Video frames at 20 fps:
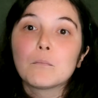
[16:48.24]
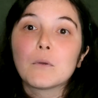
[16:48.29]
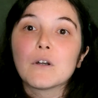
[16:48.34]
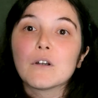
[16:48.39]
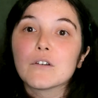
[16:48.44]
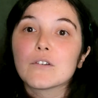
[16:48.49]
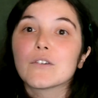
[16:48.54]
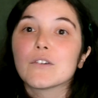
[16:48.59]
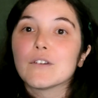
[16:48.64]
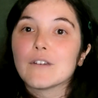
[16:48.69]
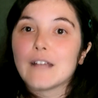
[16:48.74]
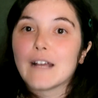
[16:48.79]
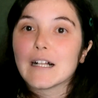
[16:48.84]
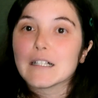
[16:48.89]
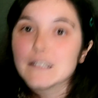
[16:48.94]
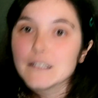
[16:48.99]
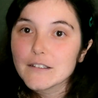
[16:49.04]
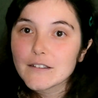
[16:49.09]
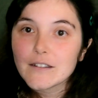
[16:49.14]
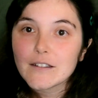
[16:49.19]

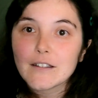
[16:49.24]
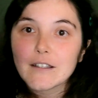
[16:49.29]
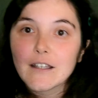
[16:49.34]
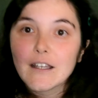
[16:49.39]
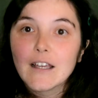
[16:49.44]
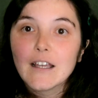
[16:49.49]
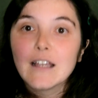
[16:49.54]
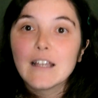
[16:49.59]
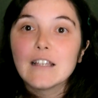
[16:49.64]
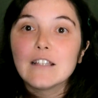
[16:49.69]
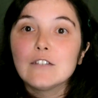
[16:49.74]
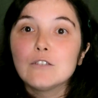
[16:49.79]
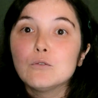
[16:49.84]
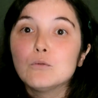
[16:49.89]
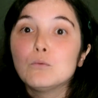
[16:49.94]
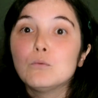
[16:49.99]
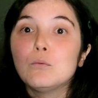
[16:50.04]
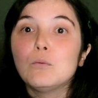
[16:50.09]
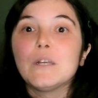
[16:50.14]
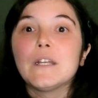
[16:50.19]
personality,
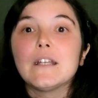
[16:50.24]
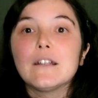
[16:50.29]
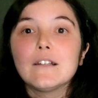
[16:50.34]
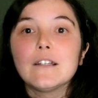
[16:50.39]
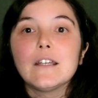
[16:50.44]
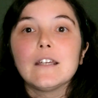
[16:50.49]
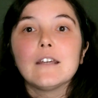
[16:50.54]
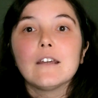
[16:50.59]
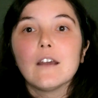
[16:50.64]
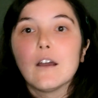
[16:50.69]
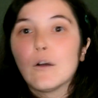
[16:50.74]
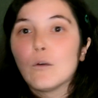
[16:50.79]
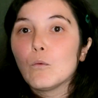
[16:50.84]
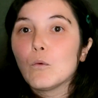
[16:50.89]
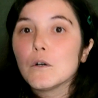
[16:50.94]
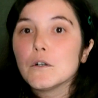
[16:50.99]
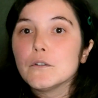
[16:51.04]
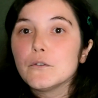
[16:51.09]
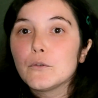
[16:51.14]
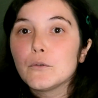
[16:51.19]
you really
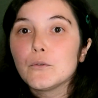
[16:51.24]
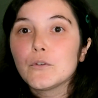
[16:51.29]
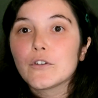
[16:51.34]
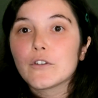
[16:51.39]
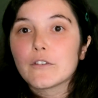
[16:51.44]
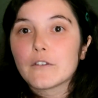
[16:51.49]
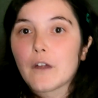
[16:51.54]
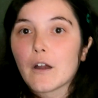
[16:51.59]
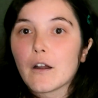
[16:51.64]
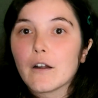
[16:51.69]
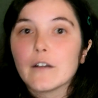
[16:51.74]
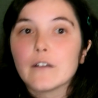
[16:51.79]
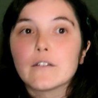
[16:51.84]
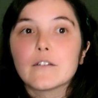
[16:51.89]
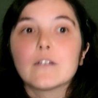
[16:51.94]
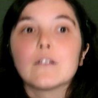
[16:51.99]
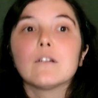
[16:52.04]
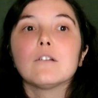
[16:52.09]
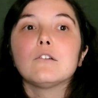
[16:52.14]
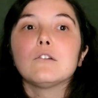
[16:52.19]
want to
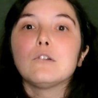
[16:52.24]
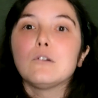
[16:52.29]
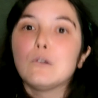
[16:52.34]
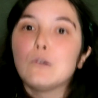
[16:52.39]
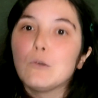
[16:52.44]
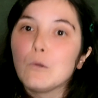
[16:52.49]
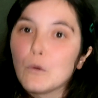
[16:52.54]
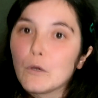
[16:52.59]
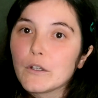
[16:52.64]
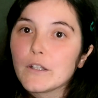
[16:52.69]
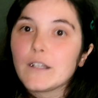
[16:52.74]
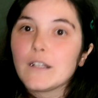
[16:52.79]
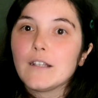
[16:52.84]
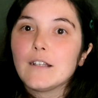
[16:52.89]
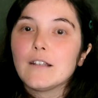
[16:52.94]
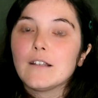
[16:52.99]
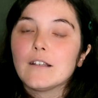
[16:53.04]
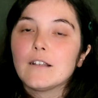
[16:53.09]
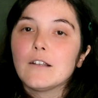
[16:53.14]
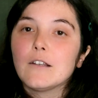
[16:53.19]
start
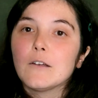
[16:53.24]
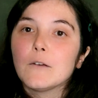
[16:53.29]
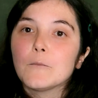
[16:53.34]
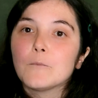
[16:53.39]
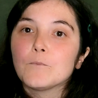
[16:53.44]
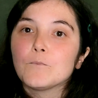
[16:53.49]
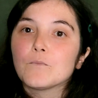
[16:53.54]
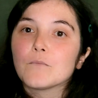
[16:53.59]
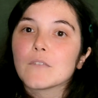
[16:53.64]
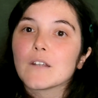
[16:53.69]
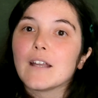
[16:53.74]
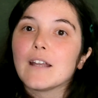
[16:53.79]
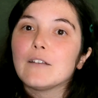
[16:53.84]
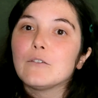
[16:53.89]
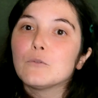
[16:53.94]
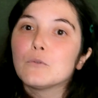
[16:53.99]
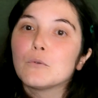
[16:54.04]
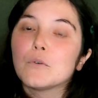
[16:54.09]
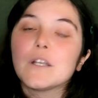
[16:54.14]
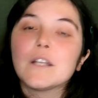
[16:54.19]
looking
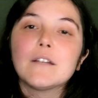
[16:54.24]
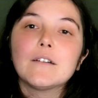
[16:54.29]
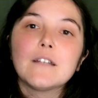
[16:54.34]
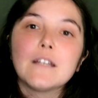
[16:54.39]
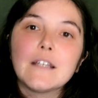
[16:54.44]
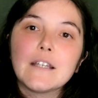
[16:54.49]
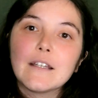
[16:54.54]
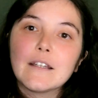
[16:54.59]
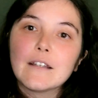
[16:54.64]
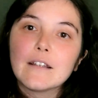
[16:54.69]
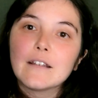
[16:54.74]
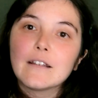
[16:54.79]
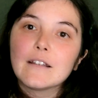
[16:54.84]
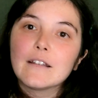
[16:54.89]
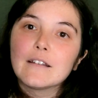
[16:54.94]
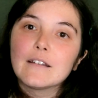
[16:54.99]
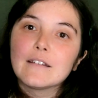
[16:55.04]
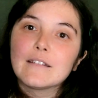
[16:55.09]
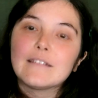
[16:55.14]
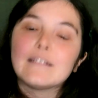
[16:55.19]
and really
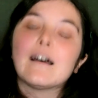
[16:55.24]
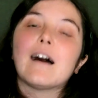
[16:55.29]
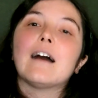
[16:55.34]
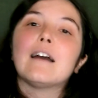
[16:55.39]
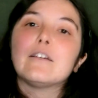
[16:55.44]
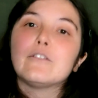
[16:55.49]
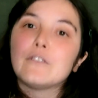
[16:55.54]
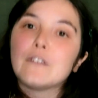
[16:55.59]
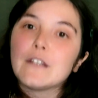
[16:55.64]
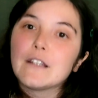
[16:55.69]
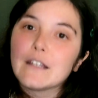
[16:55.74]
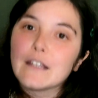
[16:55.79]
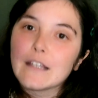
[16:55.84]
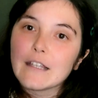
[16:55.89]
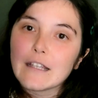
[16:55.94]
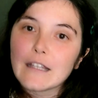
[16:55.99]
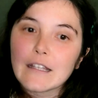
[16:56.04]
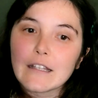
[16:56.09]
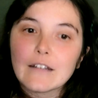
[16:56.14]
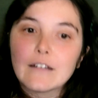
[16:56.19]
diving
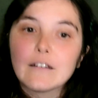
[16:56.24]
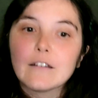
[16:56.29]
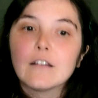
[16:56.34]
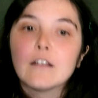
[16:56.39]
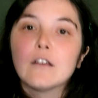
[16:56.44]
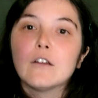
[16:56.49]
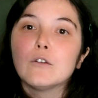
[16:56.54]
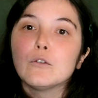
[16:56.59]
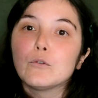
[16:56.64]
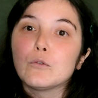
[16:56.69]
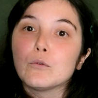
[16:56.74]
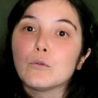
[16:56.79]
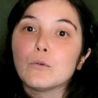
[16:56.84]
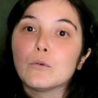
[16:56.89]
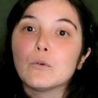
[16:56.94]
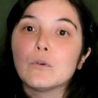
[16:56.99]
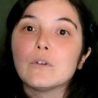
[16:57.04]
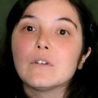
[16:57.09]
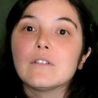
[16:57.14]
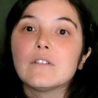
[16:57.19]
in
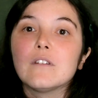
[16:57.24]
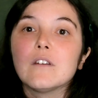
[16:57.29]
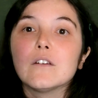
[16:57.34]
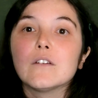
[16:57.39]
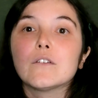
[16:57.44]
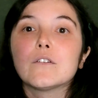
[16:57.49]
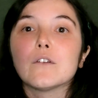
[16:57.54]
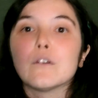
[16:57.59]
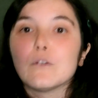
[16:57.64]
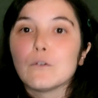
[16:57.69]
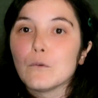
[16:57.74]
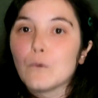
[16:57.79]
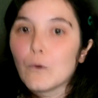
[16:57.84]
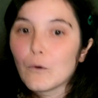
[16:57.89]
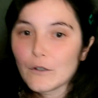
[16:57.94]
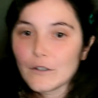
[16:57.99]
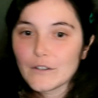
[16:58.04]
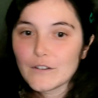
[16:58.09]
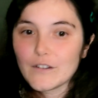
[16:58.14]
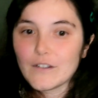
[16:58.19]
to the
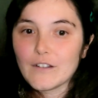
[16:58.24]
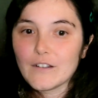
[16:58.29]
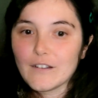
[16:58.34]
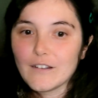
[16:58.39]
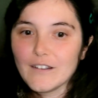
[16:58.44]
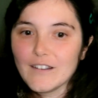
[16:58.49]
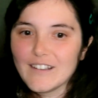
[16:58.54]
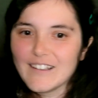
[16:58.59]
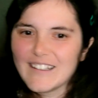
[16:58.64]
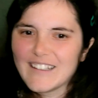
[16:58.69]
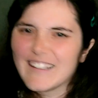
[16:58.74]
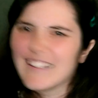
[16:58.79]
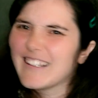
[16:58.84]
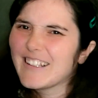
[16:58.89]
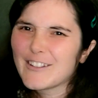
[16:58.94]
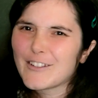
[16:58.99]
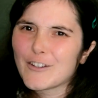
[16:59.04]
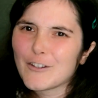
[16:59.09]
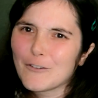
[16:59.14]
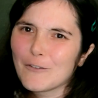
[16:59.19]
sonority.
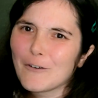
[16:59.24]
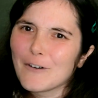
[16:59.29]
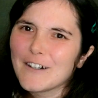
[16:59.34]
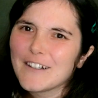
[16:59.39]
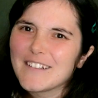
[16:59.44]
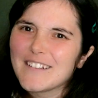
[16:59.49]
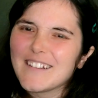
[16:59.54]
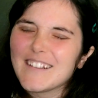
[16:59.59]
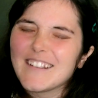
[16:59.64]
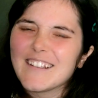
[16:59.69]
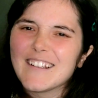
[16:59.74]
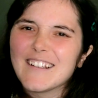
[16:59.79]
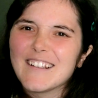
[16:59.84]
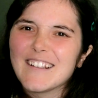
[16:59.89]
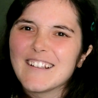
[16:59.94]
Sonority?